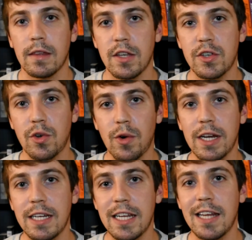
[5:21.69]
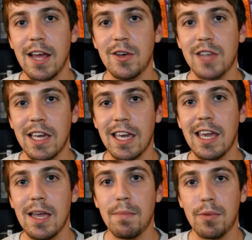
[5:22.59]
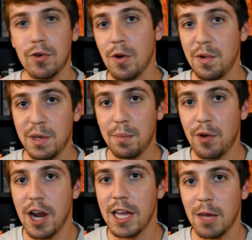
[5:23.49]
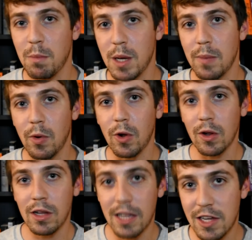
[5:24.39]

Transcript: This story details a king prone to pranking people,